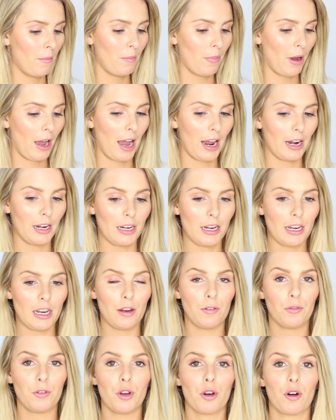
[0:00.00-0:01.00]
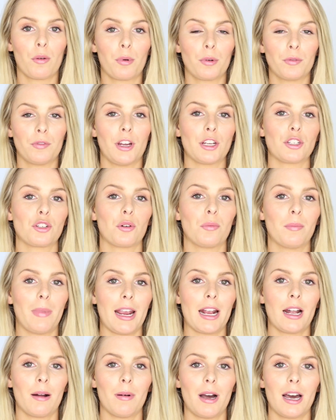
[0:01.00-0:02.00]
But if you're a professional
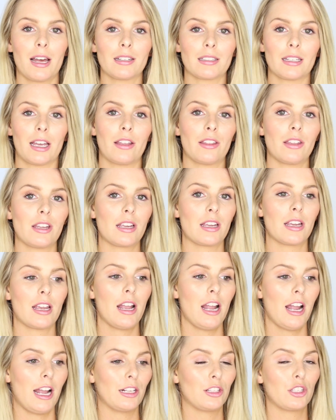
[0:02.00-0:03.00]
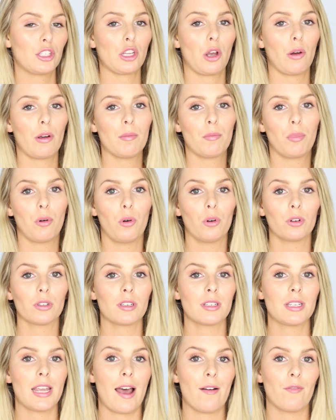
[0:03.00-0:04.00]
makeup artist, I think it's so
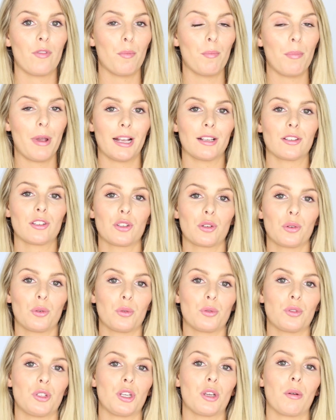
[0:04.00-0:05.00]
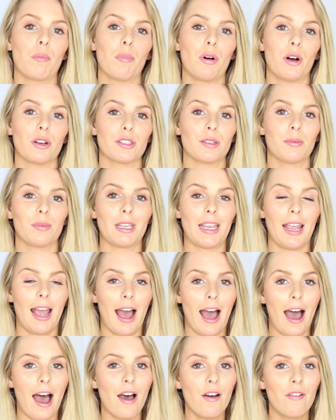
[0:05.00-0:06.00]
important to have the best tools you can possibly
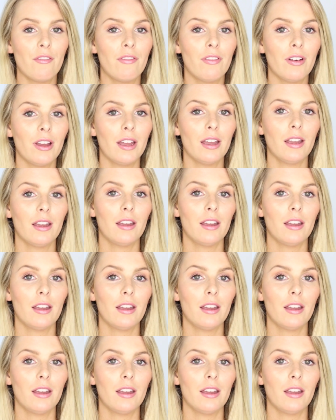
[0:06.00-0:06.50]
have